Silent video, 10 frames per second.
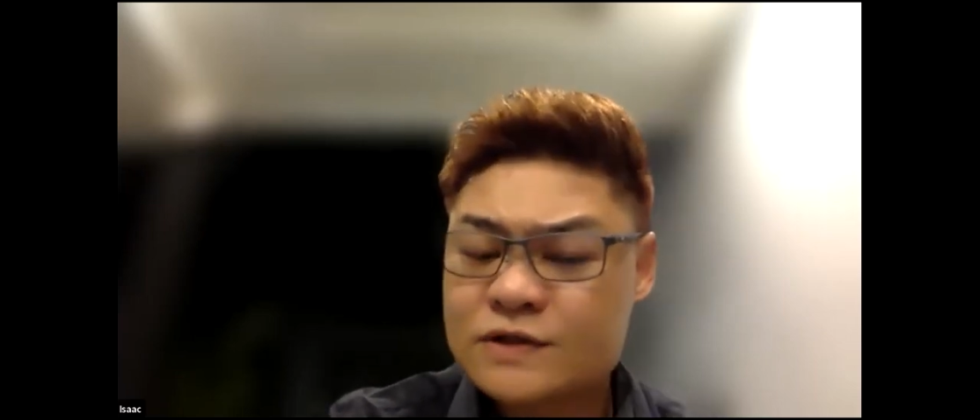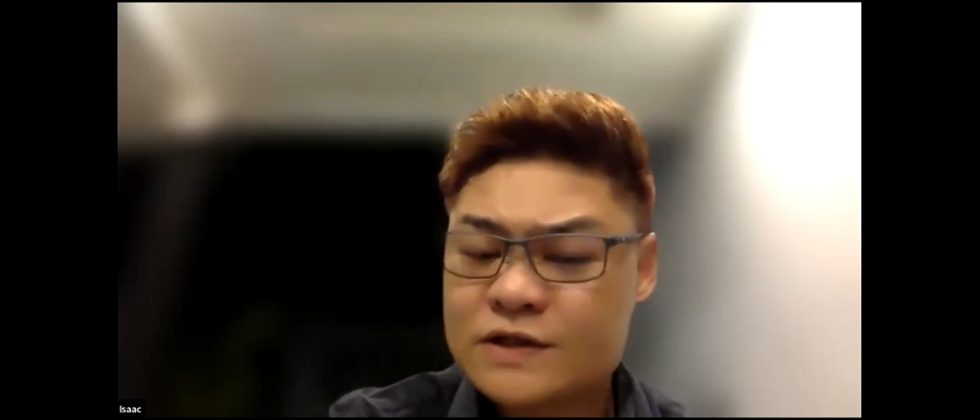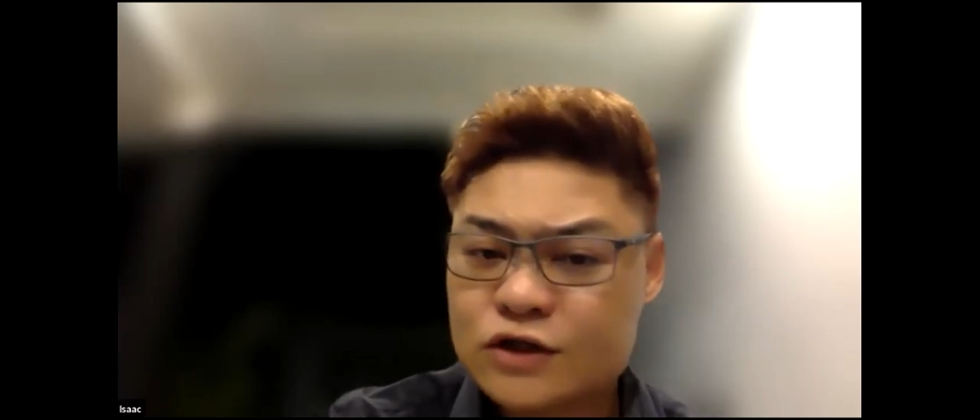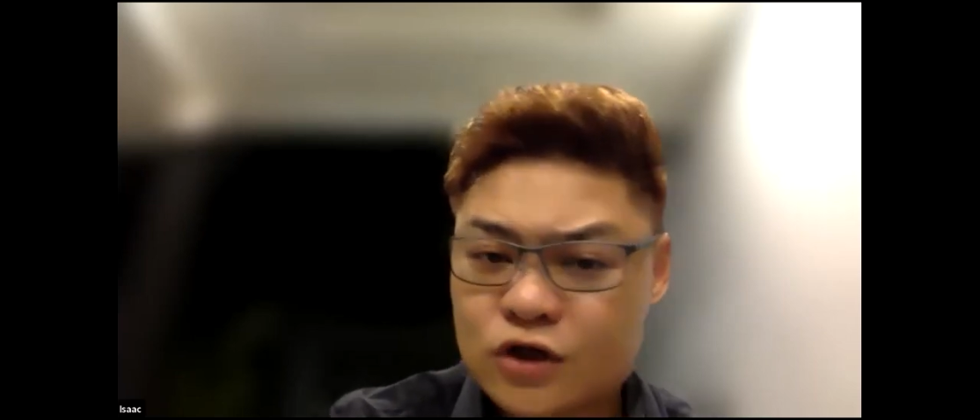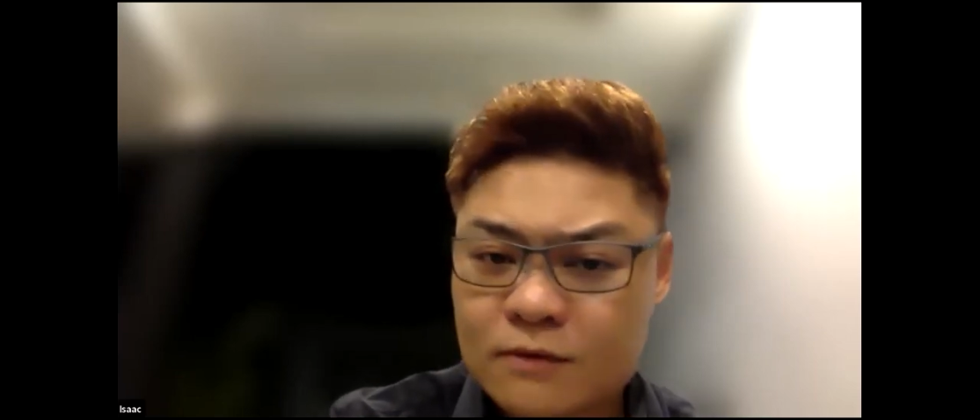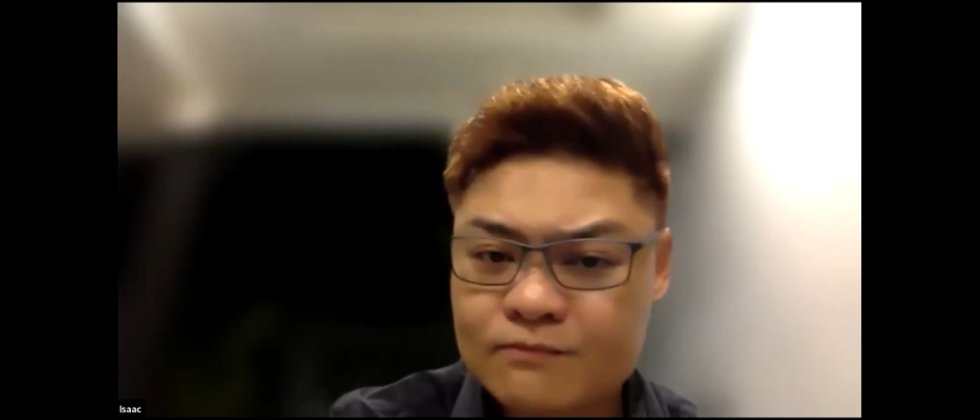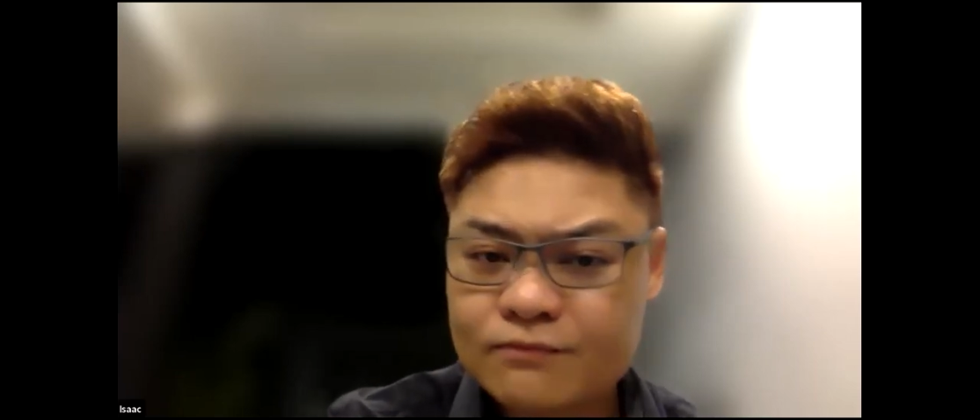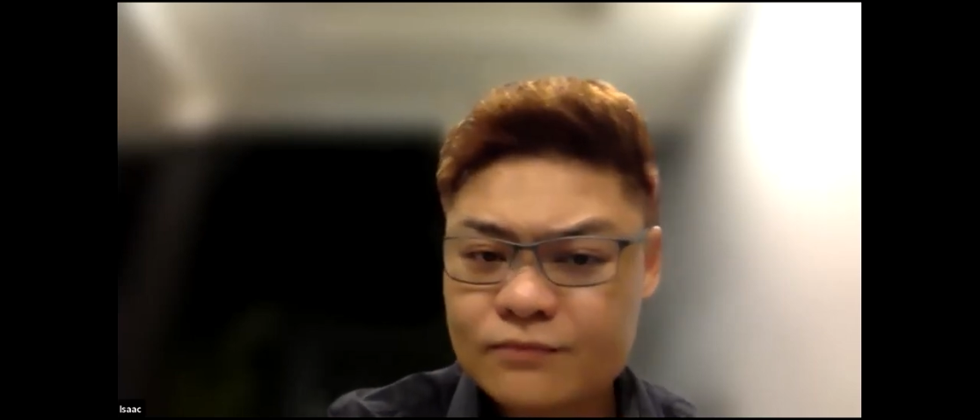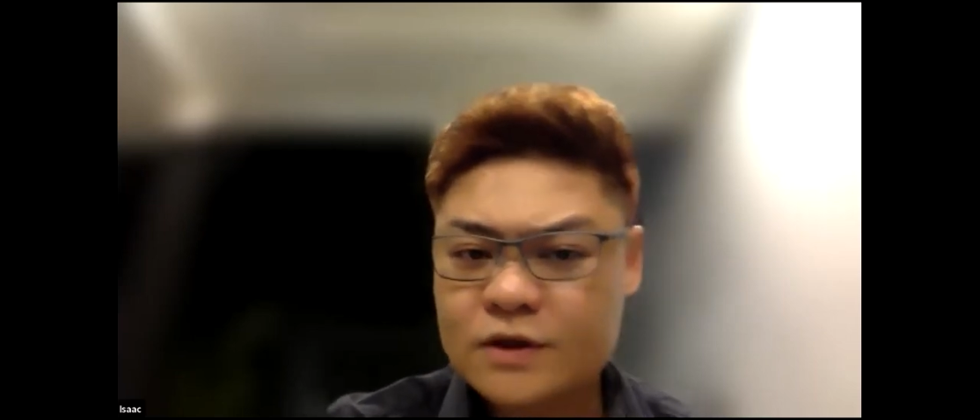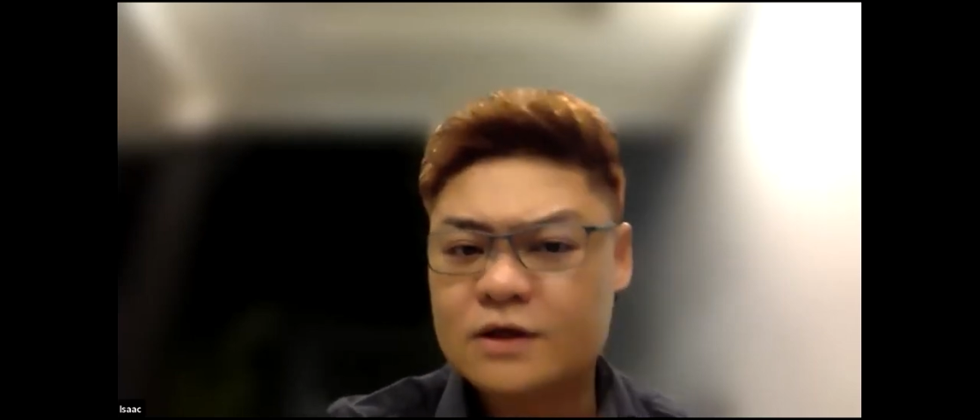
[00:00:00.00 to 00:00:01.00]
their job.
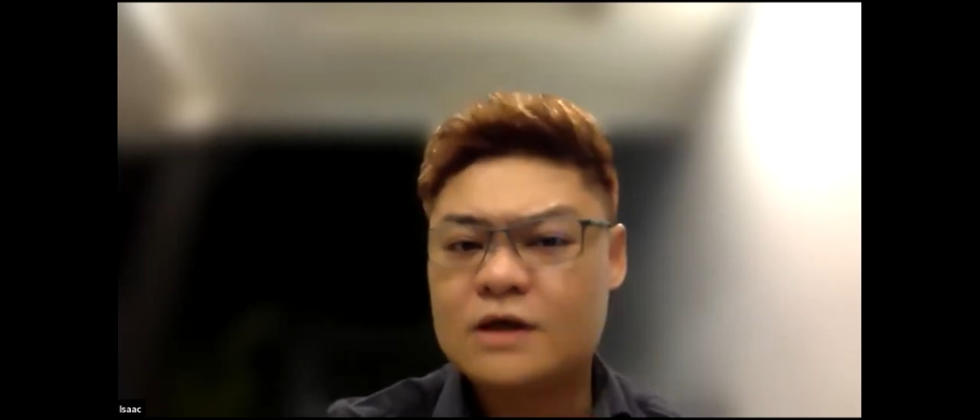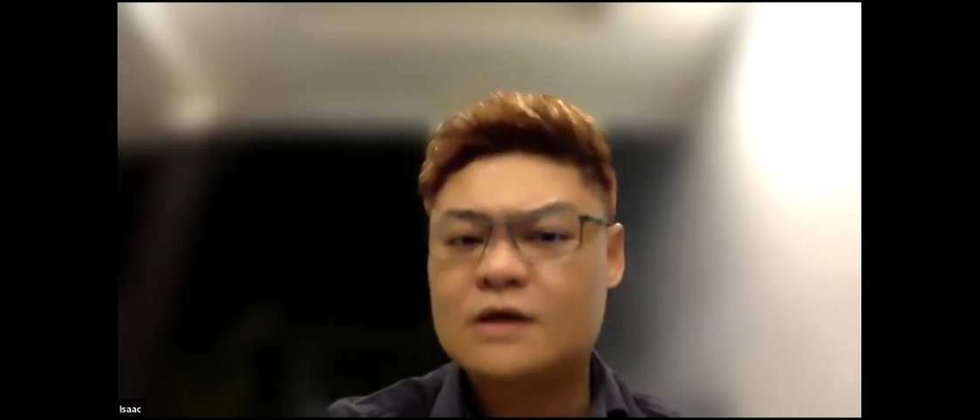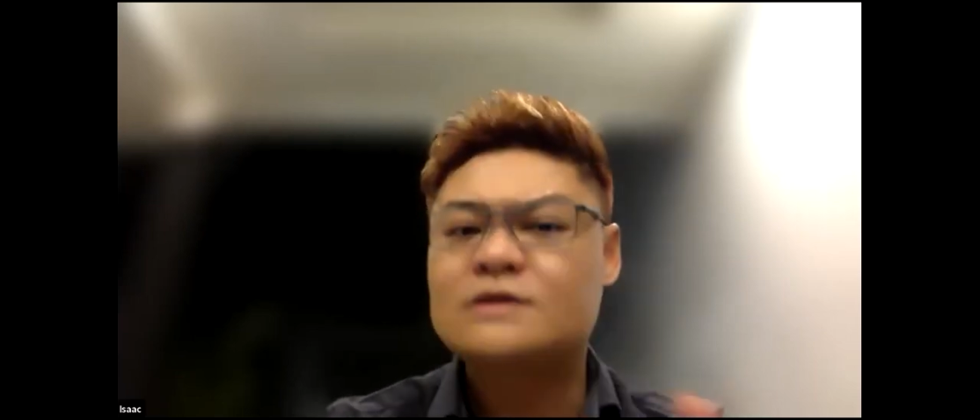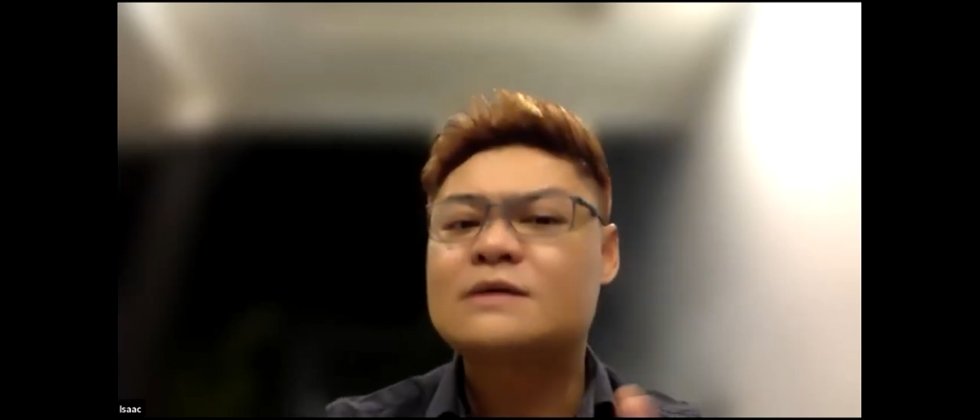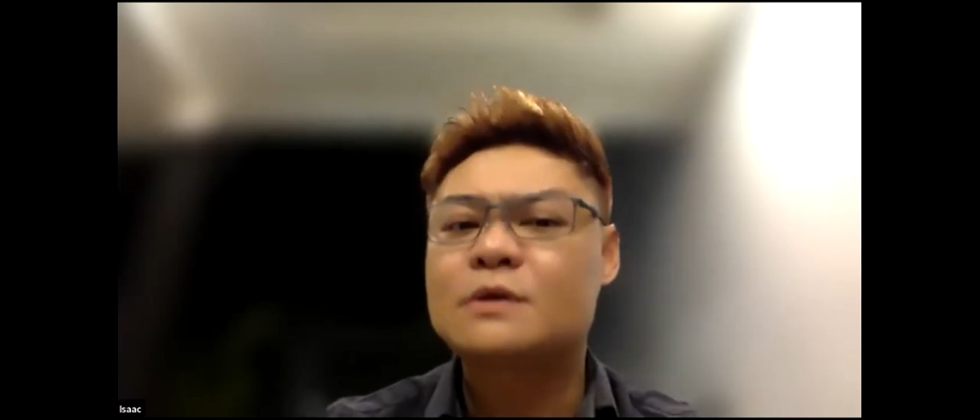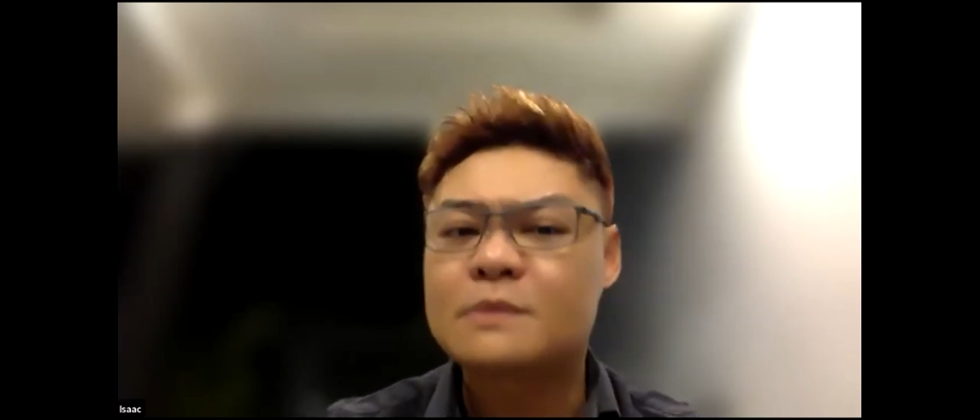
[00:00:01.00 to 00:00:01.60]
Okay, some of the